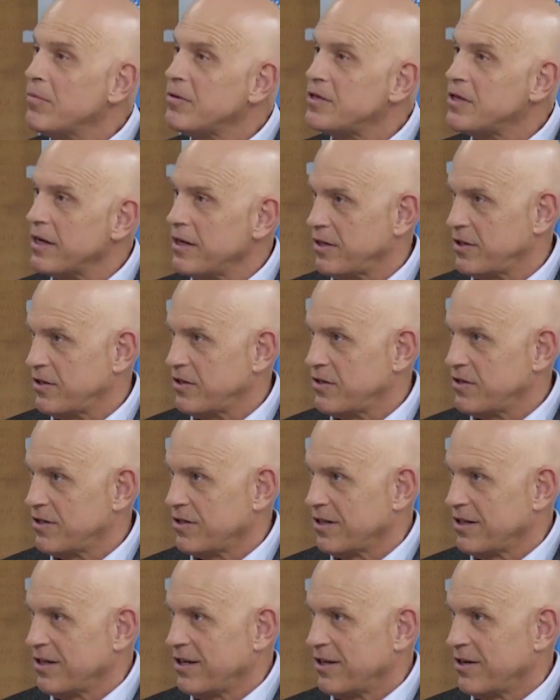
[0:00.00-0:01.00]
stations.
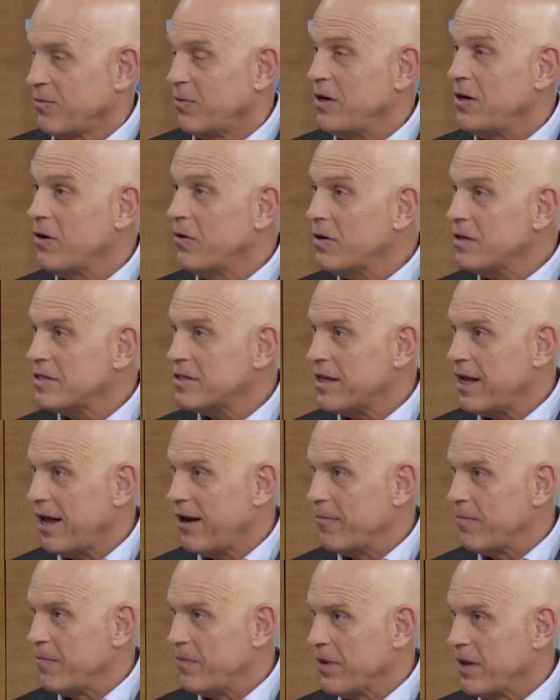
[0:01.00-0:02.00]
We noticed that.
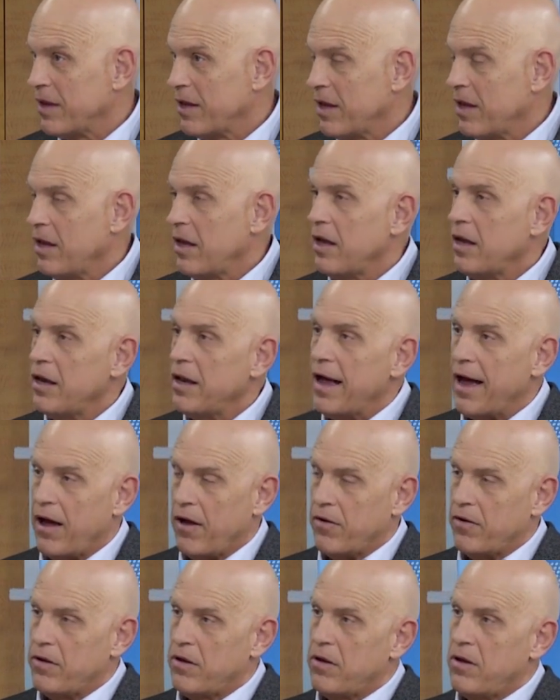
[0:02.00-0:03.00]
Now,
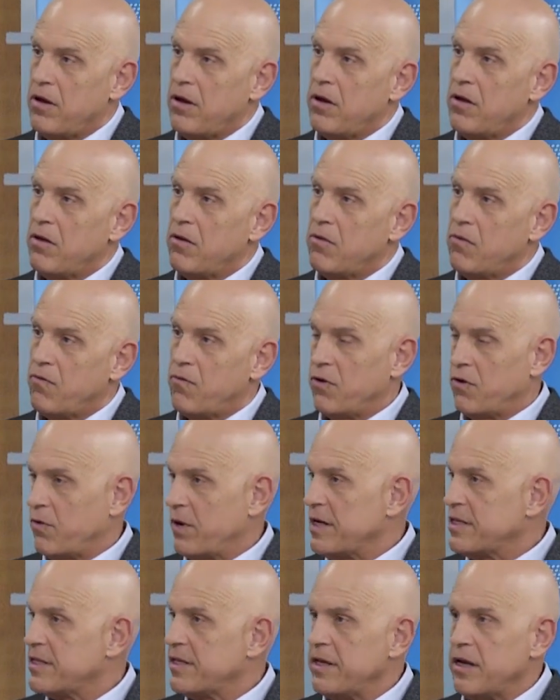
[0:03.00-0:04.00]
for the
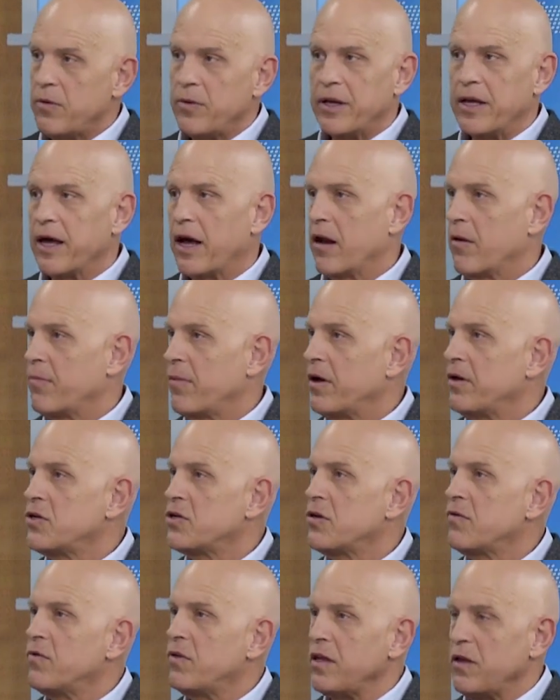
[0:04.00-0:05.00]
rest of the year, we got a
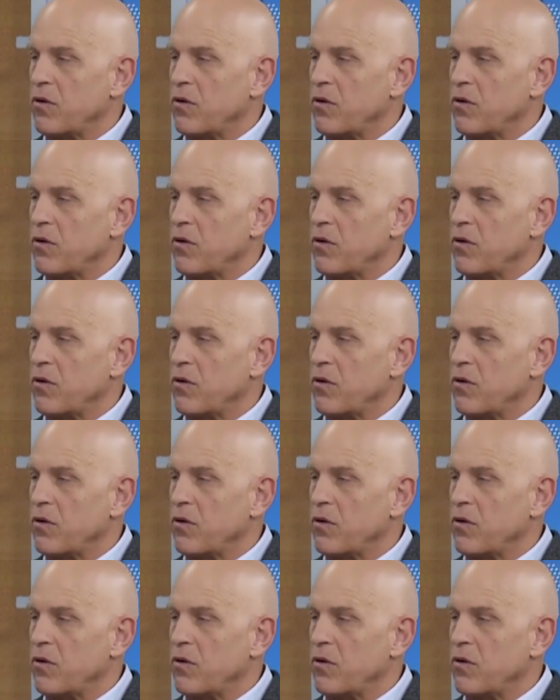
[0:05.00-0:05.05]
bunch of the